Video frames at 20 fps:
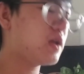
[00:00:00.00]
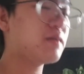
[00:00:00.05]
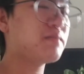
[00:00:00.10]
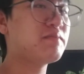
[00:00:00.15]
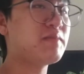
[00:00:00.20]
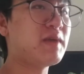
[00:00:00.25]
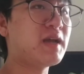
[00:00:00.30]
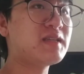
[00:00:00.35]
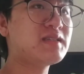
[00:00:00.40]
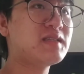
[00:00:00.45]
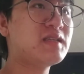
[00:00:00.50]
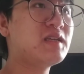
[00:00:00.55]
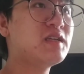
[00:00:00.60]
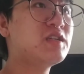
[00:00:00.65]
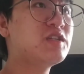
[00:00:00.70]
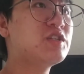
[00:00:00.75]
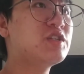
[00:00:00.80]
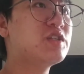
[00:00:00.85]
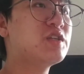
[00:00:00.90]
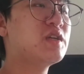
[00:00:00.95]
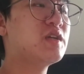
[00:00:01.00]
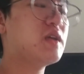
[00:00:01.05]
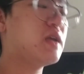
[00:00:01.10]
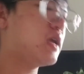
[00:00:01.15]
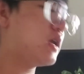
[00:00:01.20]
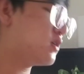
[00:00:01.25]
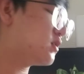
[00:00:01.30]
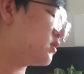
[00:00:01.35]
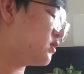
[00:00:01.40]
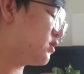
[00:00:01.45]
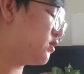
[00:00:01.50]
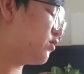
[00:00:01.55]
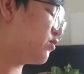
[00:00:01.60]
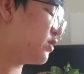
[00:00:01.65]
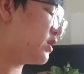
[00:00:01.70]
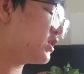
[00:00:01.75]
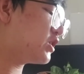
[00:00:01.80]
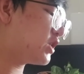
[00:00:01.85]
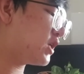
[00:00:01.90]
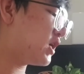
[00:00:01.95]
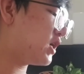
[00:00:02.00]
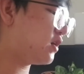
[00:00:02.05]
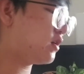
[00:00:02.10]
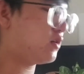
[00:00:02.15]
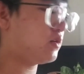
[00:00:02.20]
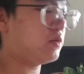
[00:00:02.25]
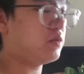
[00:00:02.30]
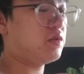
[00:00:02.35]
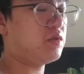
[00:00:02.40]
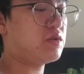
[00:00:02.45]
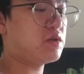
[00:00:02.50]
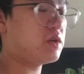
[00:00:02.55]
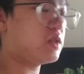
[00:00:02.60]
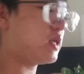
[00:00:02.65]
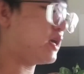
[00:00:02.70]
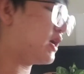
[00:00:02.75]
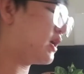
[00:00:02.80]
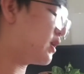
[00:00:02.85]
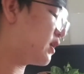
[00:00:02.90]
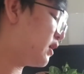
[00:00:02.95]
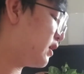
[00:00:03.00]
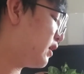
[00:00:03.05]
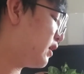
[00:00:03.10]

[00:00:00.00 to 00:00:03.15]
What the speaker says: message and to reach out, or like